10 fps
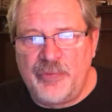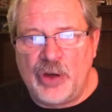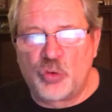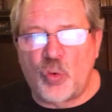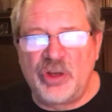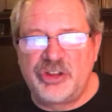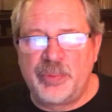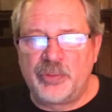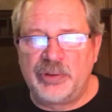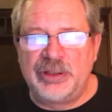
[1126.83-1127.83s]
They're going
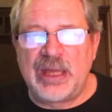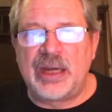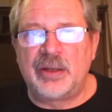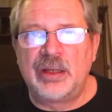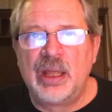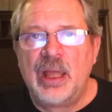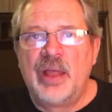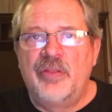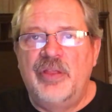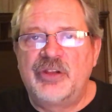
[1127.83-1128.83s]
to be reunited.
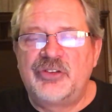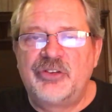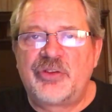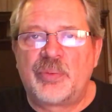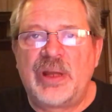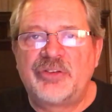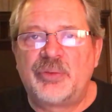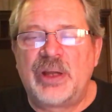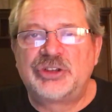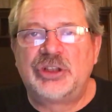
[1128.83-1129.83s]
This is the
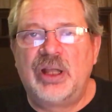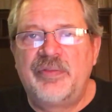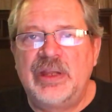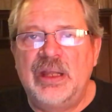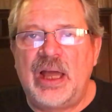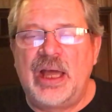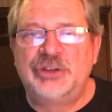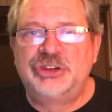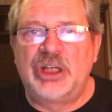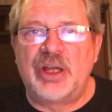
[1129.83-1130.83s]
resurrection of the
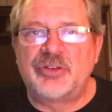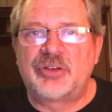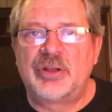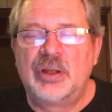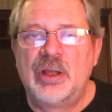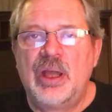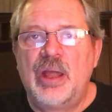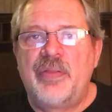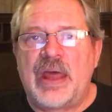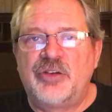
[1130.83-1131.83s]
unjust.
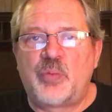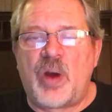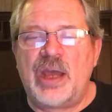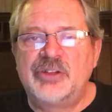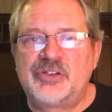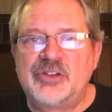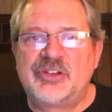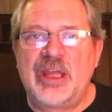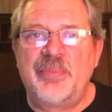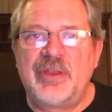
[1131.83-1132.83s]
That is why it's the
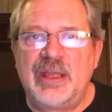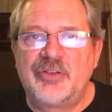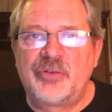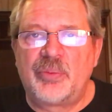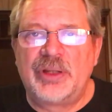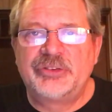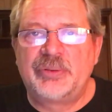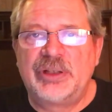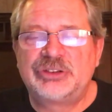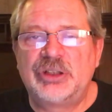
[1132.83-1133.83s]
same thing as the
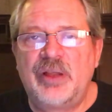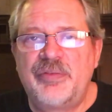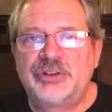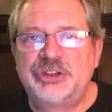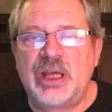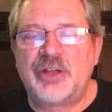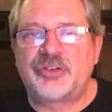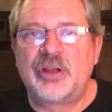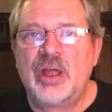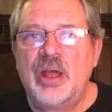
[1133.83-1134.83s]
resurrection of the
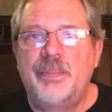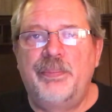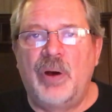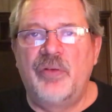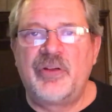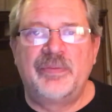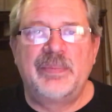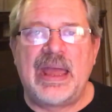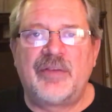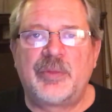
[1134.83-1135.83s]
just. Both of
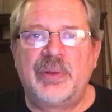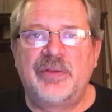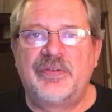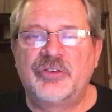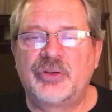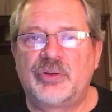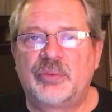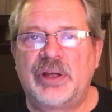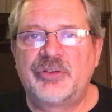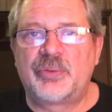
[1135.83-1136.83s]
them have to be a
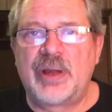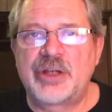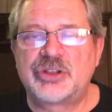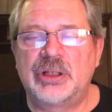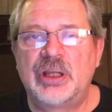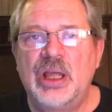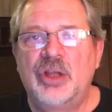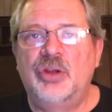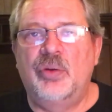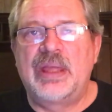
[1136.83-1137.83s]
physical resurrection.
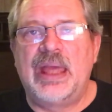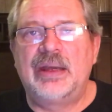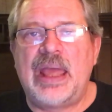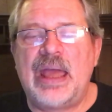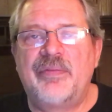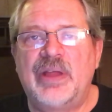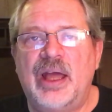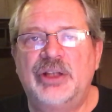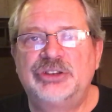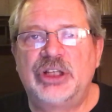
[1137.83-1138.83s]
You can't have the
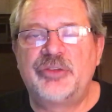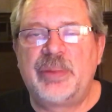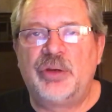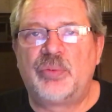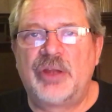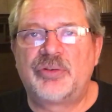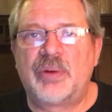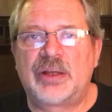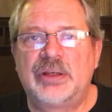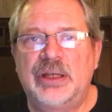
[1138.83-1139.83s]
unjust being
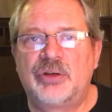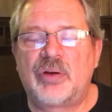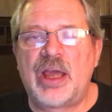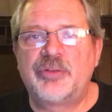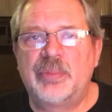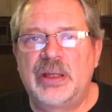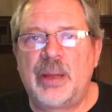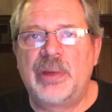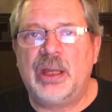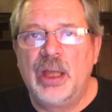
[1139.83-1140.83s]
resurrected in Christ,
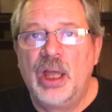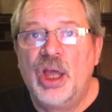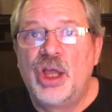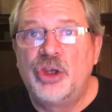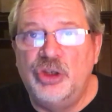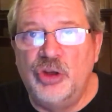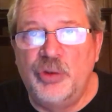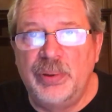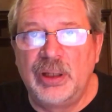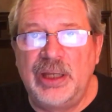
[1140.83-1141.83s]
becoming
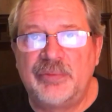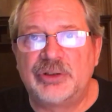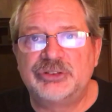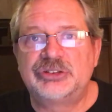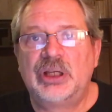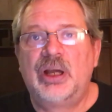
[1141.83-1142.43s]
new believers,